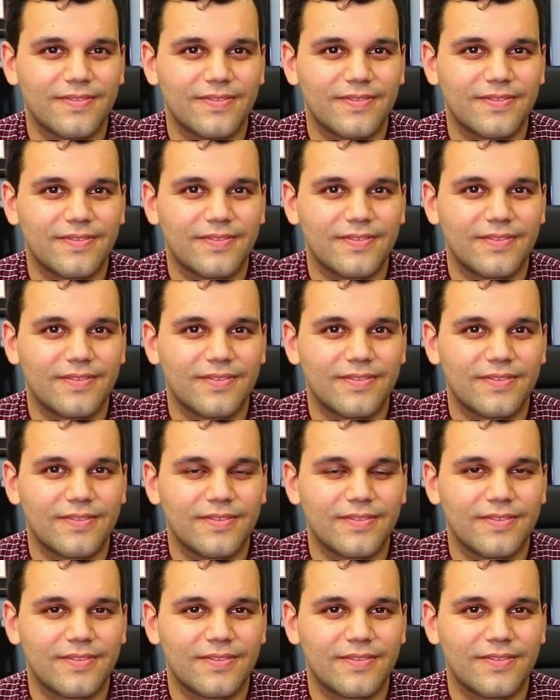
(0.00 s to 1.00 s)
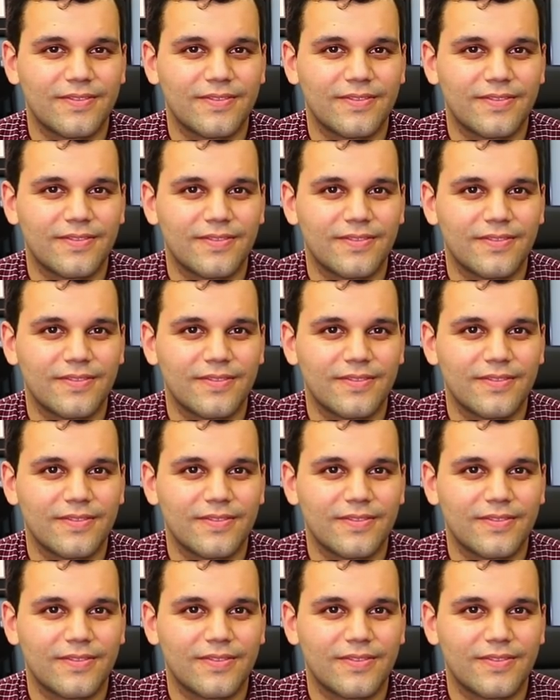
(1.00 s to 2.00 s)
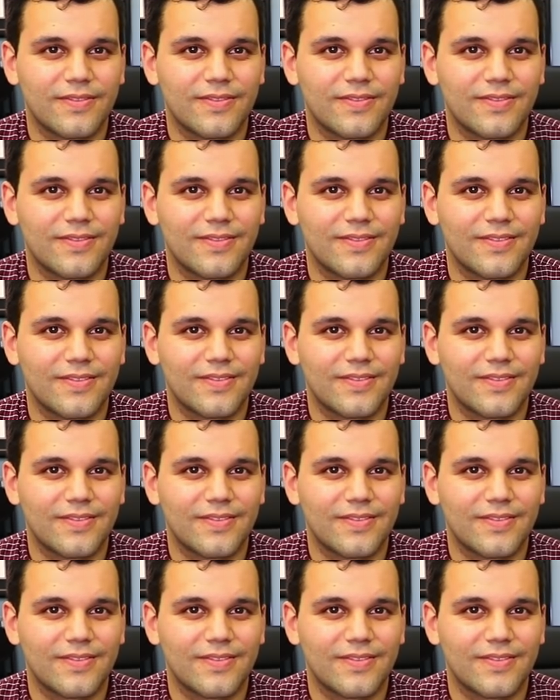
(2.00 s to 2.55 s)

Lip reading: (silent)